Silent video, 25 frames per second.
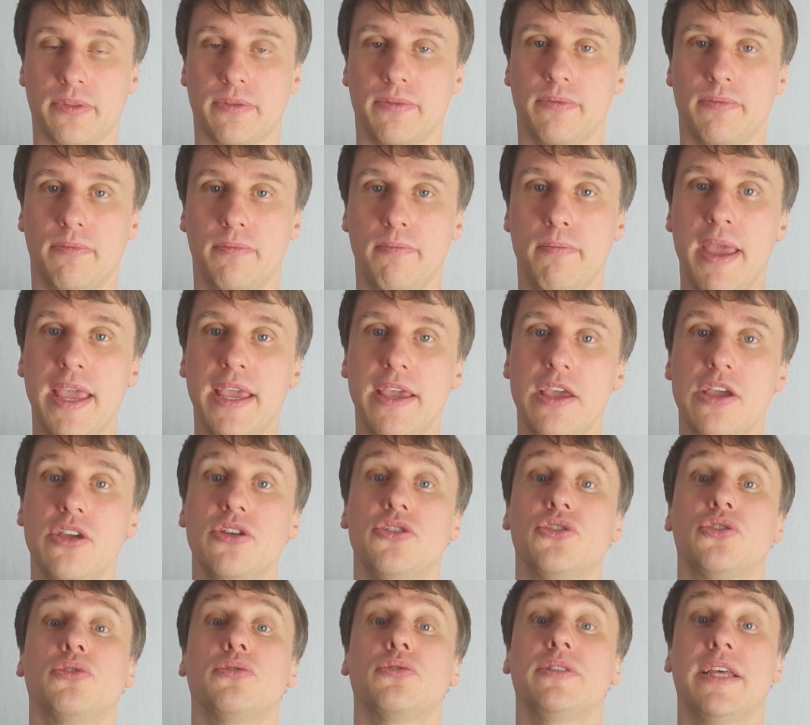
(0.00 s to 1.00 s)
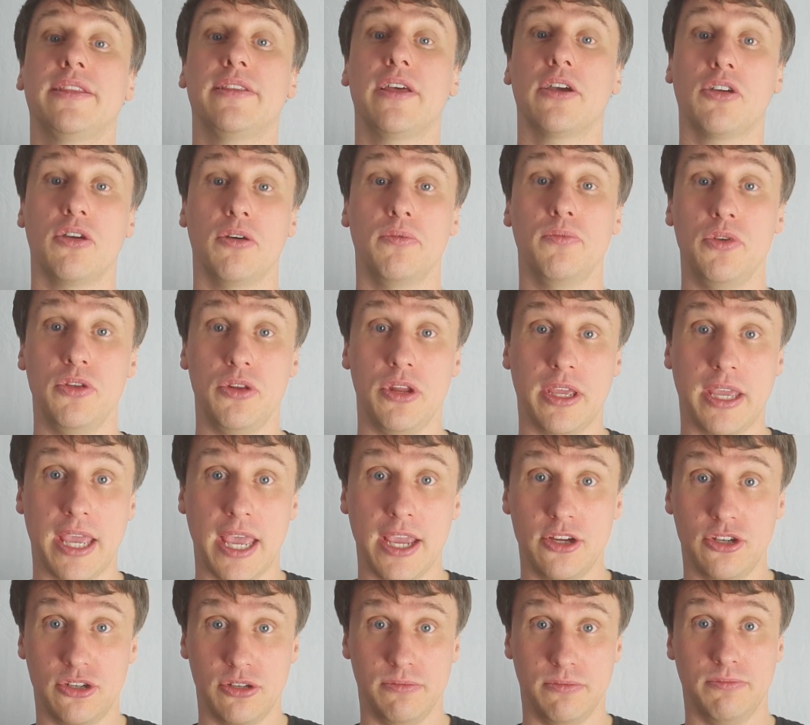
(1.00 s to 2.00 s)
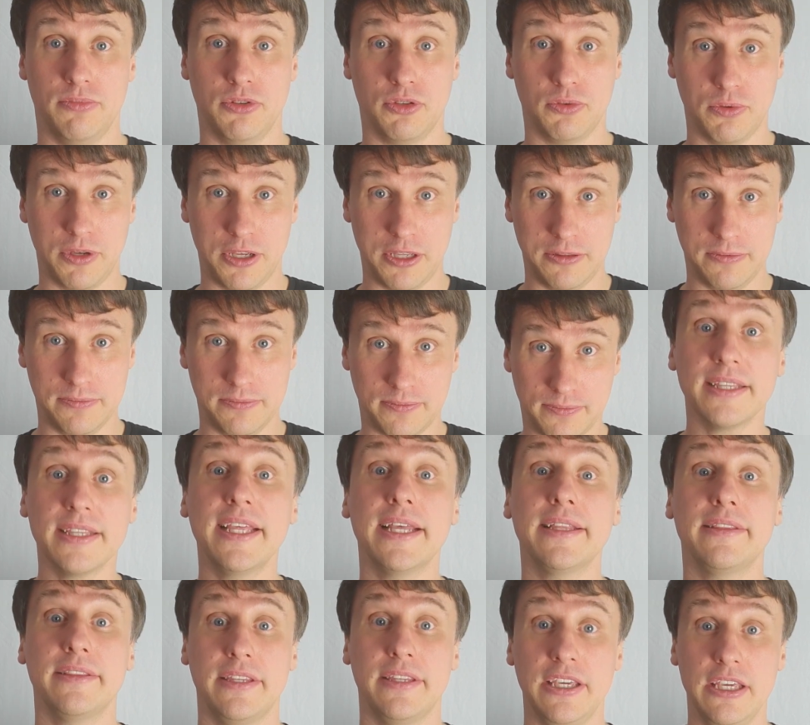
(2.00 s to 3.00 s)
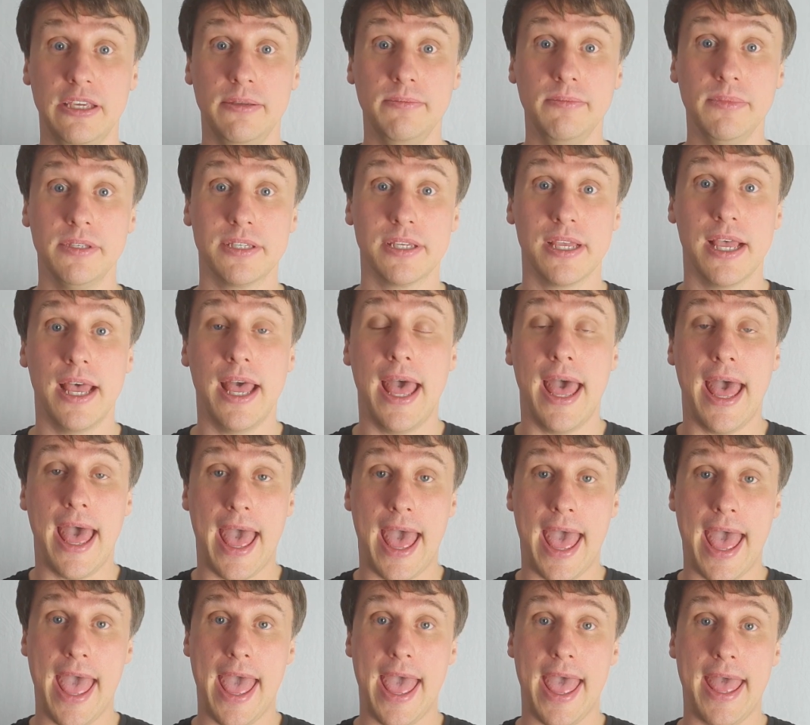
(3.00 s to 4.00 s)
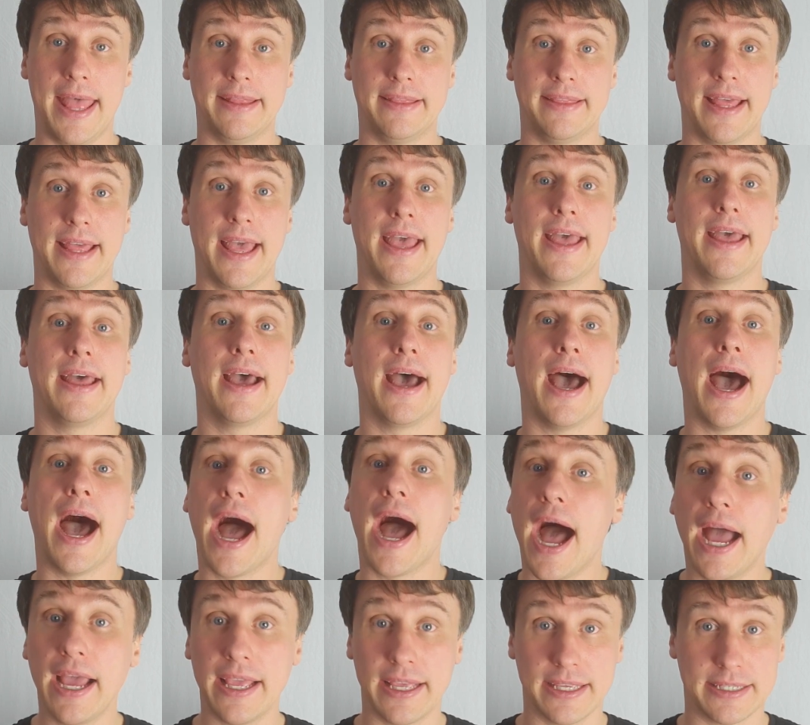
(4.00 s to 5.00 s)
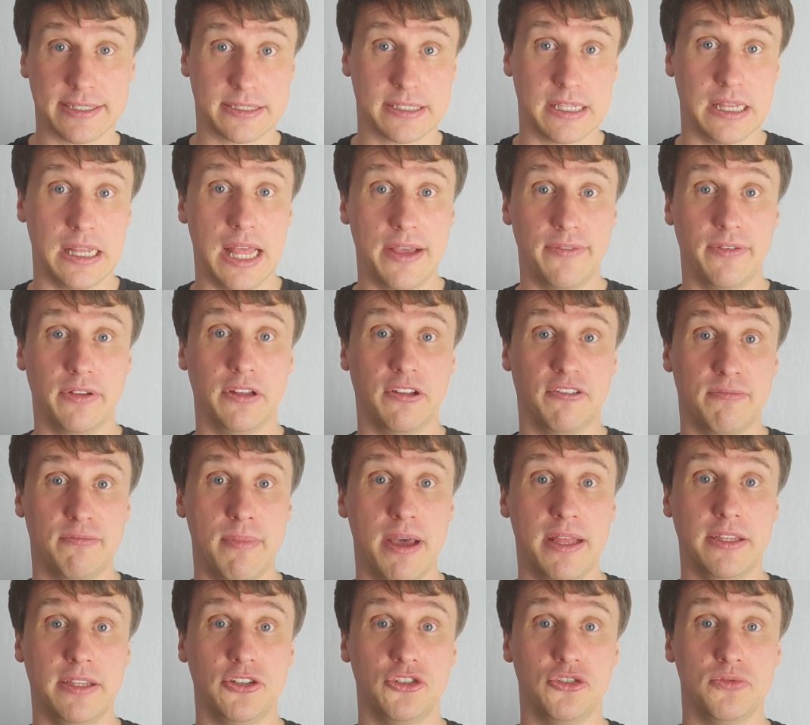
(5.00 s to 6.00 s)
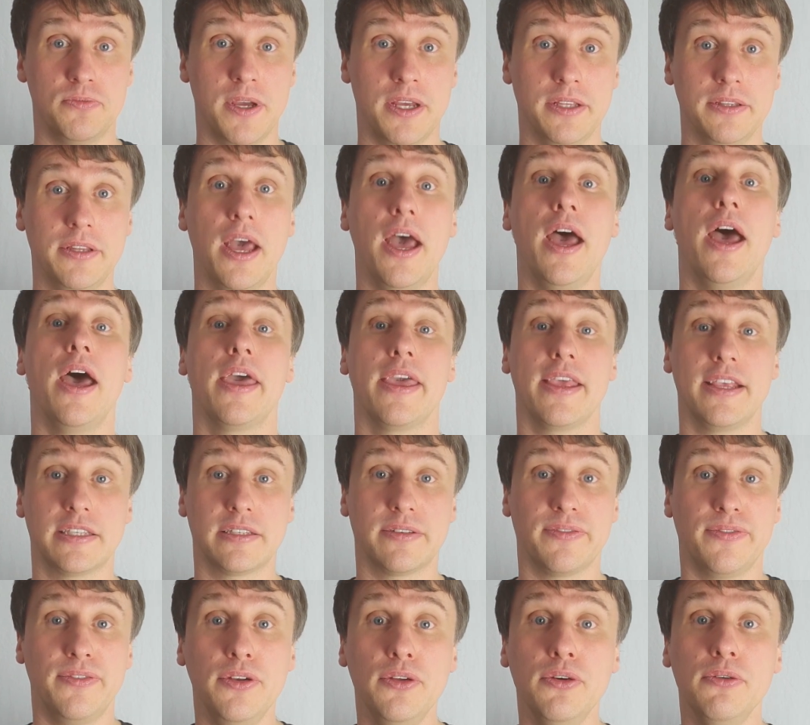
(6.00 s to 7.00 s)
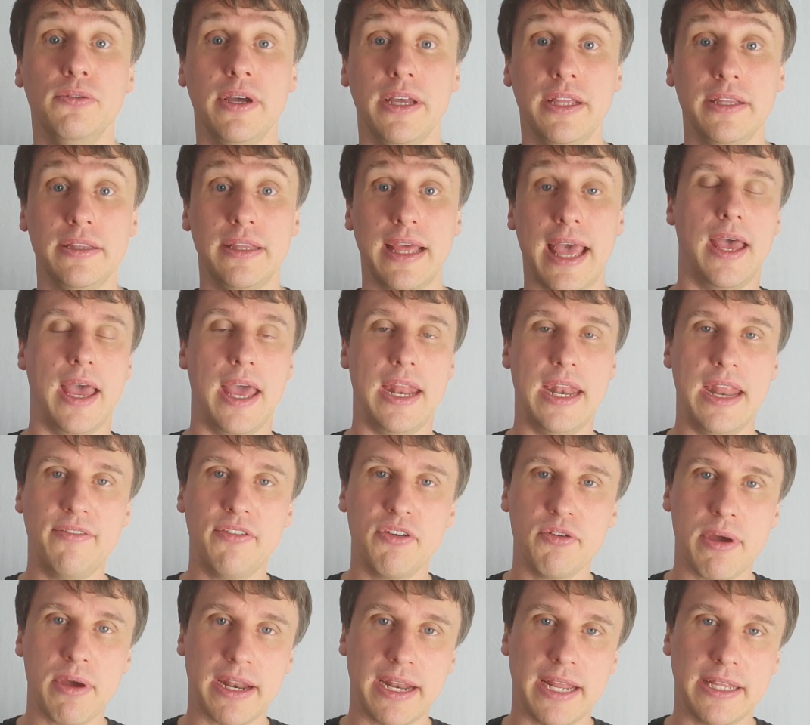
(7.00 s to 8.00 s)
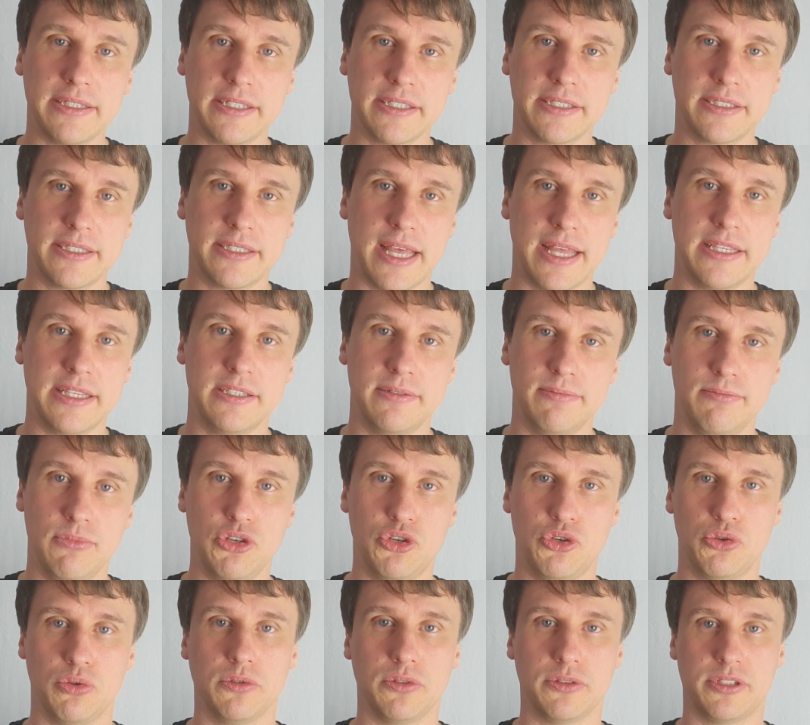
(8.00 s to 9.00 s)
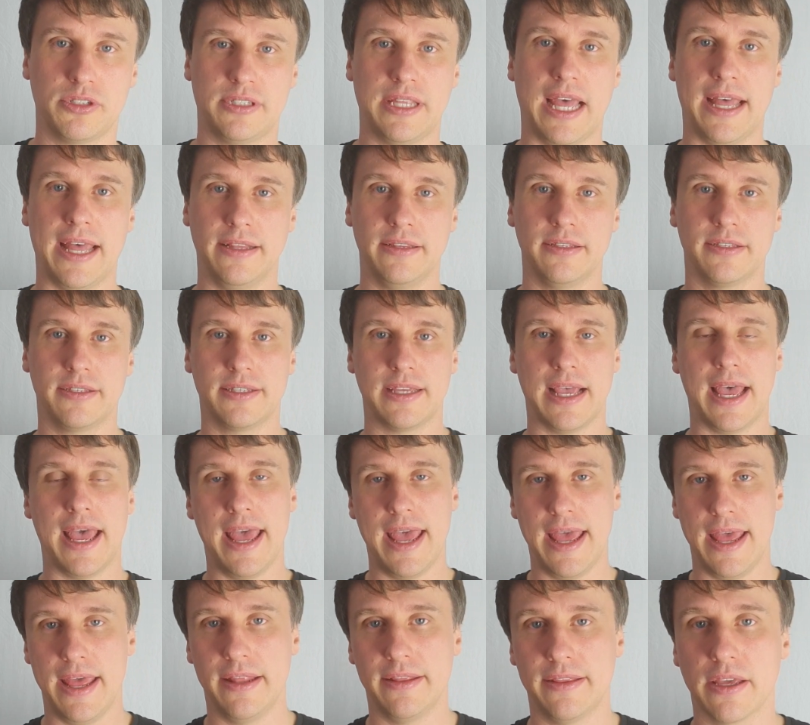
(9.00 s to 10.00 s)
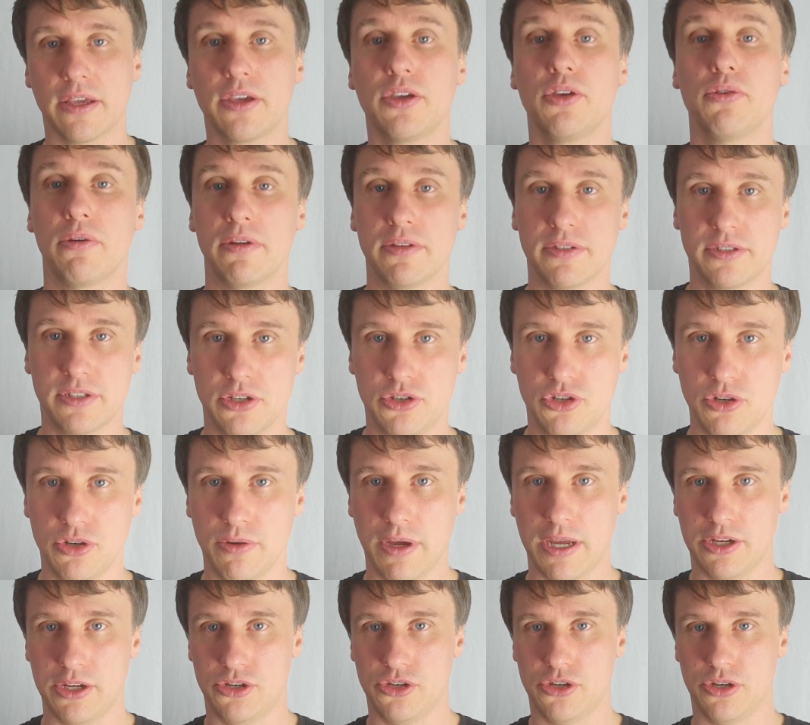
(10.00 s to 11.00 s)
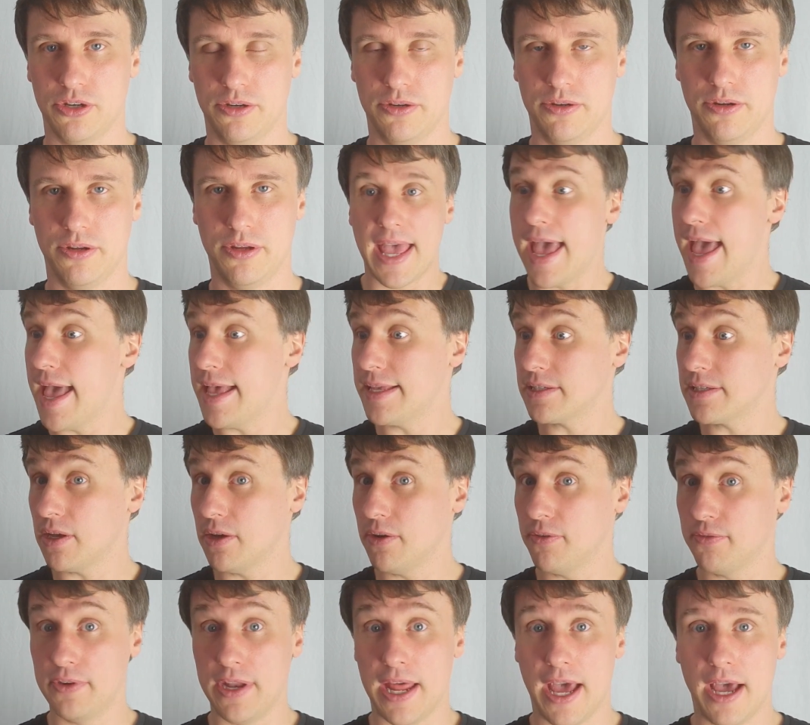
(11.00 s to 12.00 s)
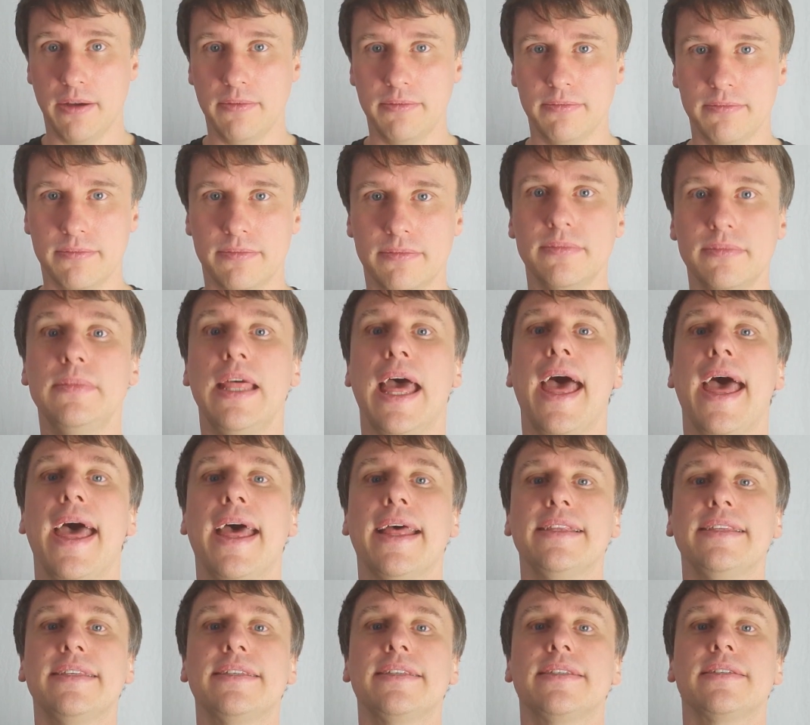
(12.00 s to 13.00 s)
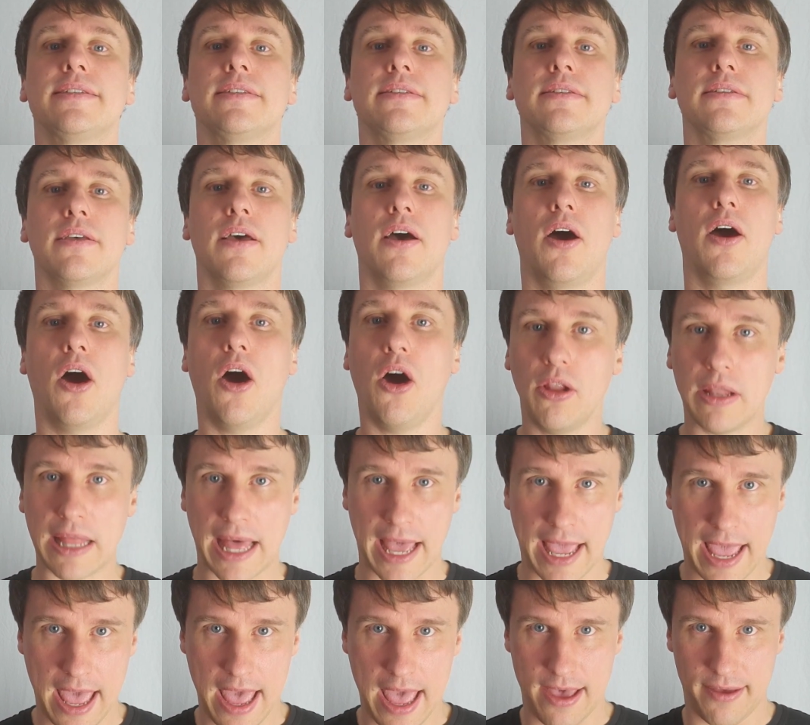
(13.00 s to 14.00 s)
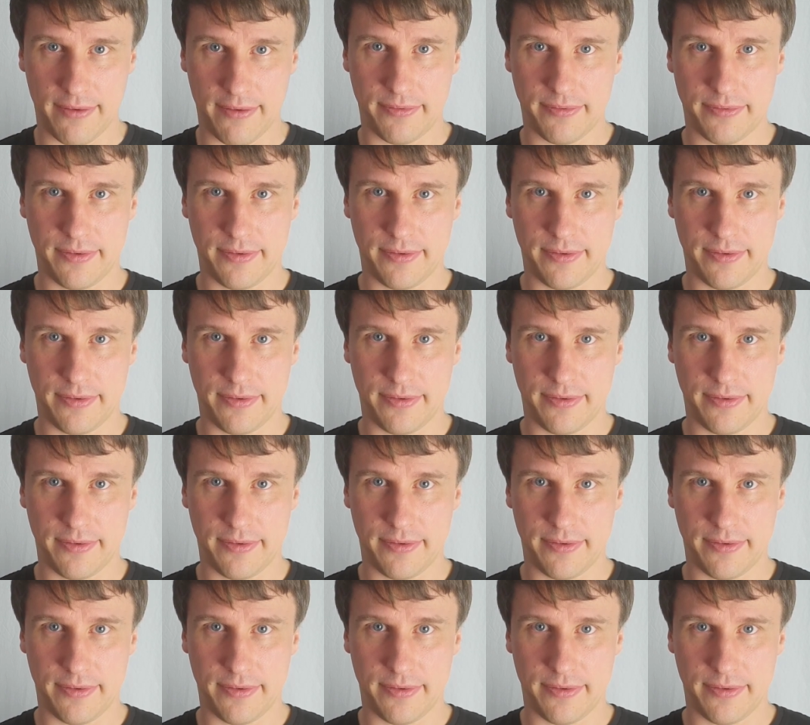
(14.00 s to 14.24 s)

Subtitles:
making sure that the communication between the teams and the highest level of management is fluent and everyone understands mutual stance and the current situation. As of now, that's all I have